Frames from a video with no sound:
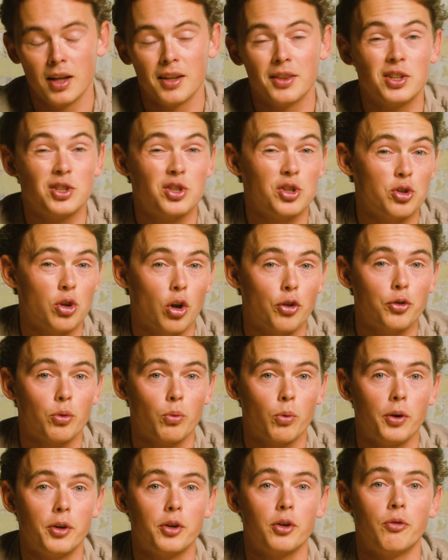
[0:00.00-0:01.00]
This is also
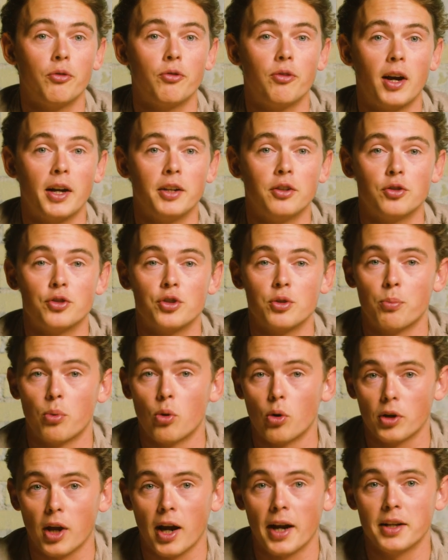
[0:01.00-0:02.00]
where you'll find your
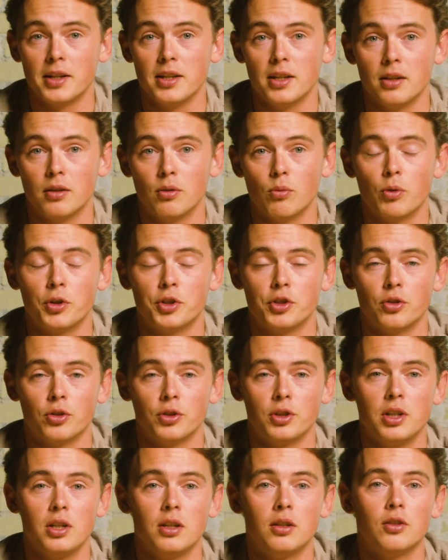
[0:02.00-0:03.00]
support ID, which you'll
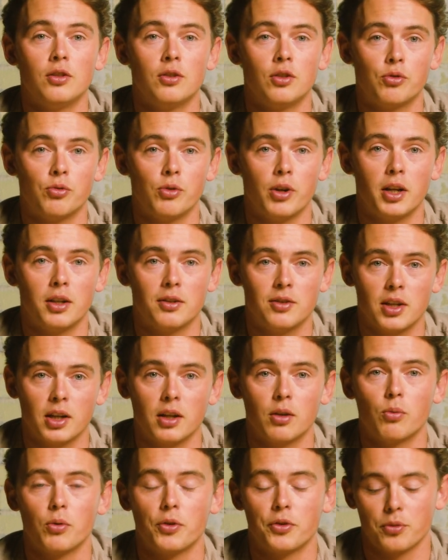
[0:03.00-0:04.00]
need to create a
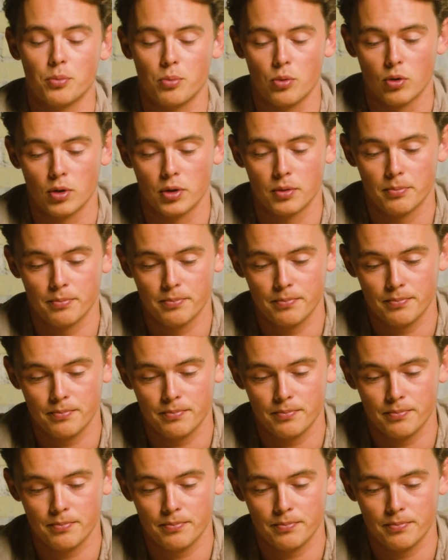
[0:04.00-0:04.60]
ticket with support.